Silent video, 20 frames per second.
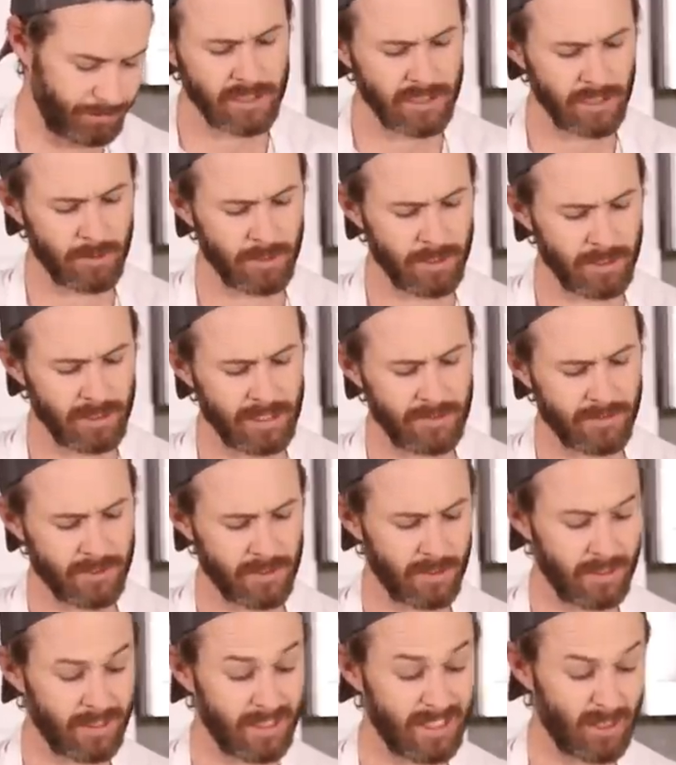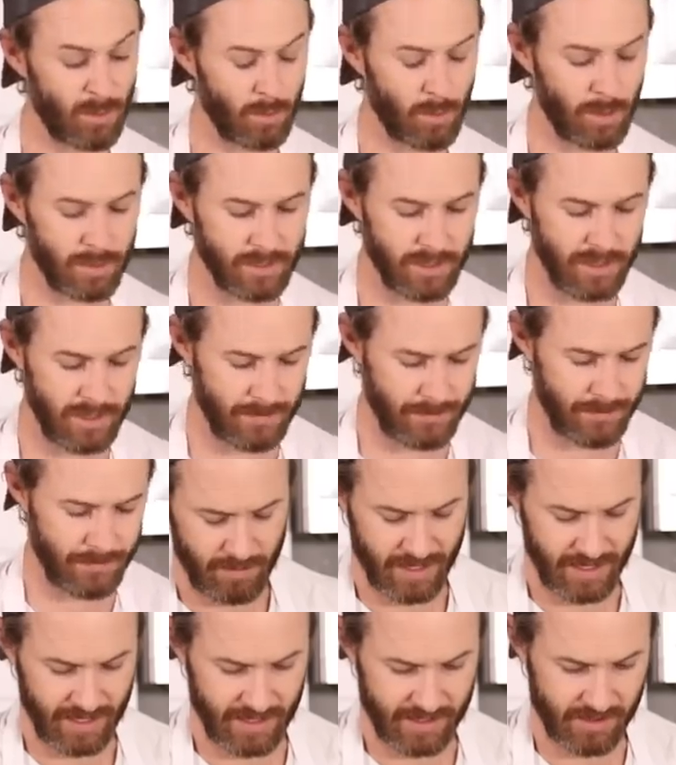Some of the leaves are a little wilty,
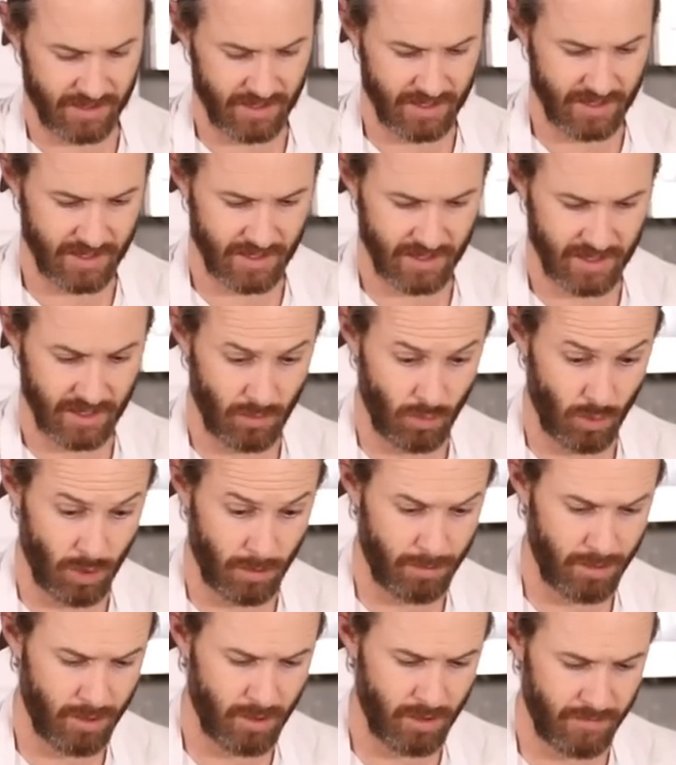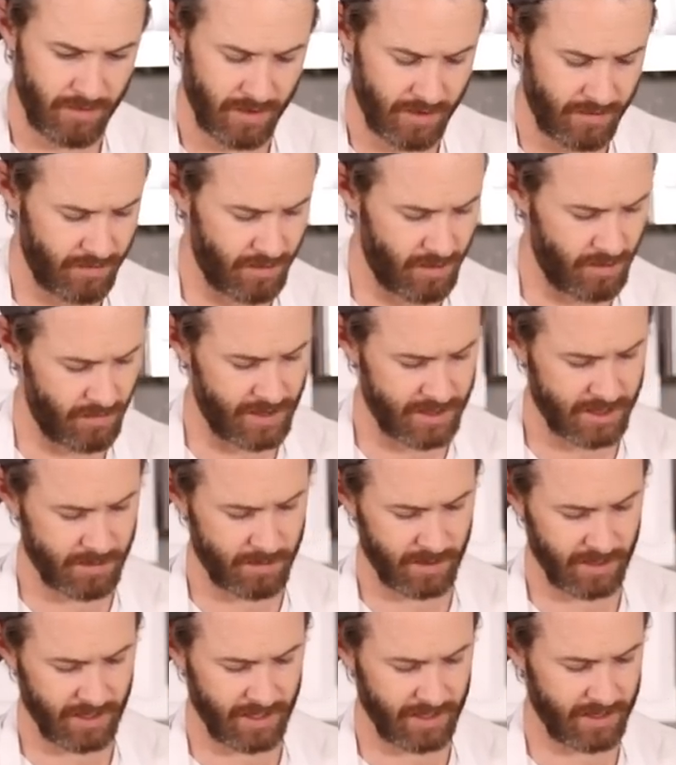but it's gonna work perfect for a
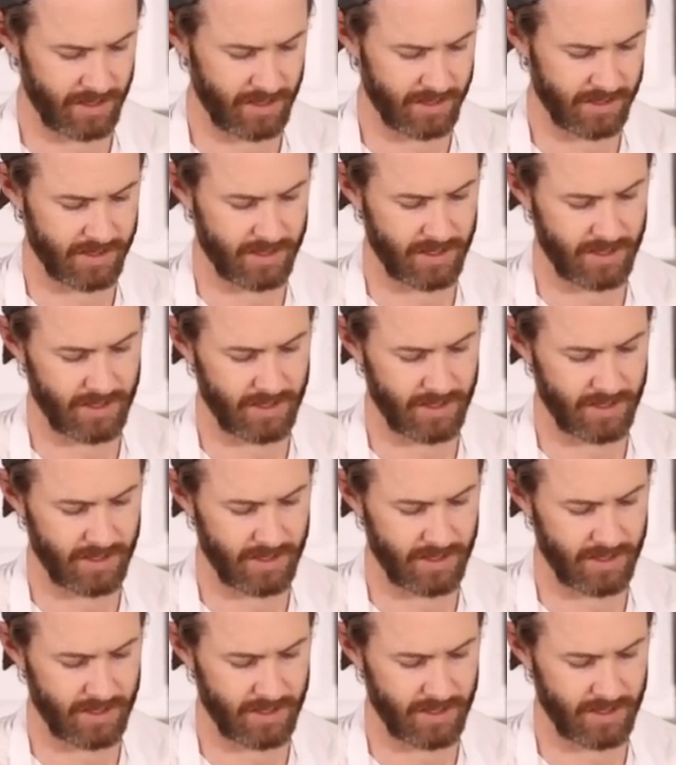recipe like this.